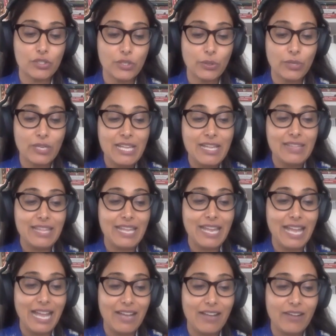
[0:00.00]
And so they
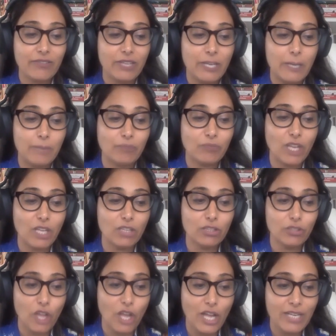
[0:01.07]
have a
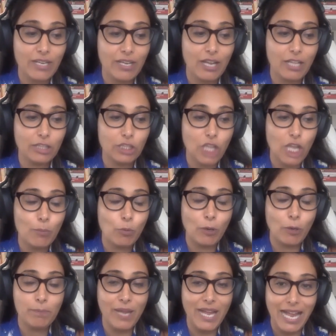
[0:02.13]
lot
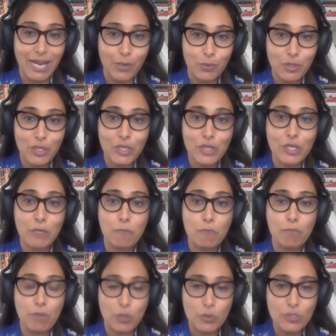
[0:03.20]
more power
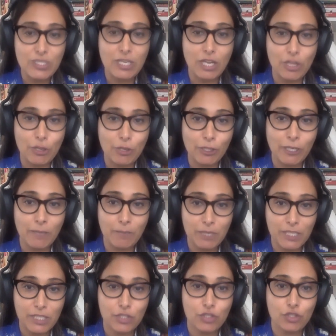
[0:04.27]
than most other
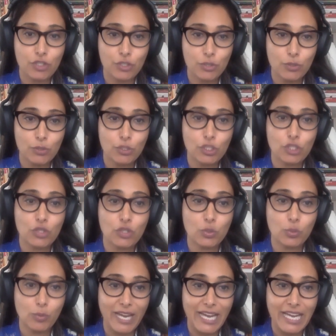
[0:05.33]
companies do to
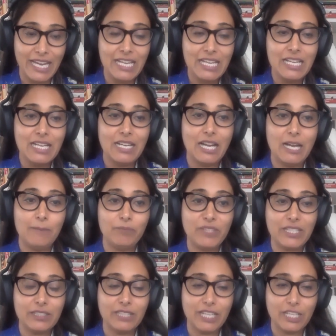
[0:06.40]
sway
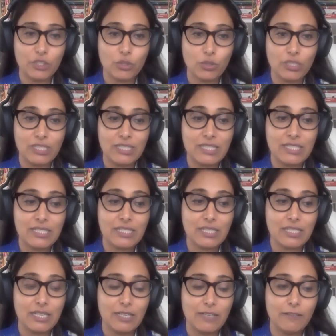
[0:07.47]
the electorate's